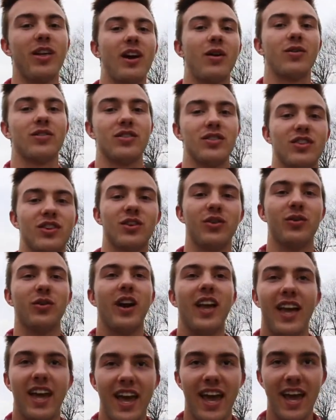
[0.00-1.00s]
hours to do,
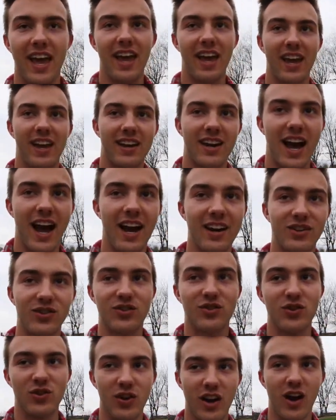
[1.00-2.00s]
and I
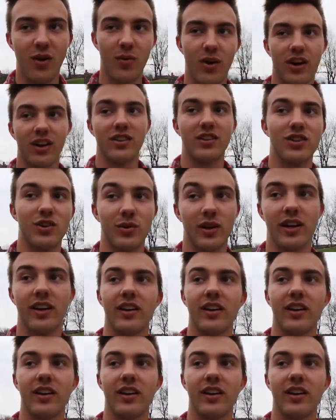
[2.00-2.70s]
do not want to do it.